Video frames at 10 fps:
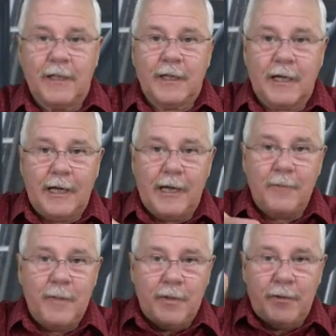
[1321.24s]

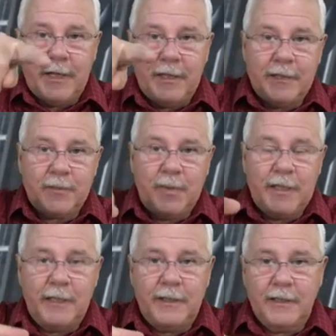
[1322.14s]
Climb, radius
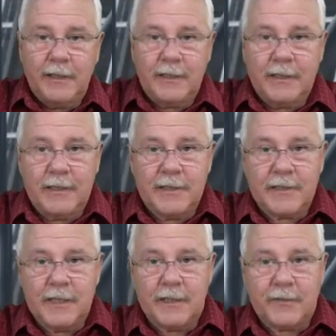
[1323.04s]
bigger,
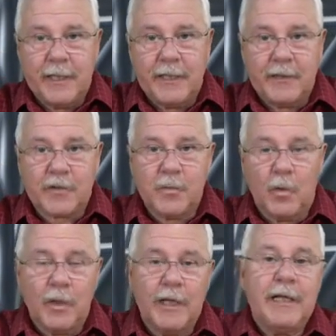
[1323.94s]
descent, radius
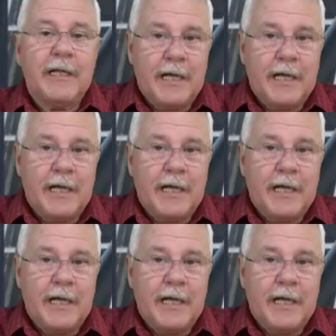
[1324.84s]
smaller,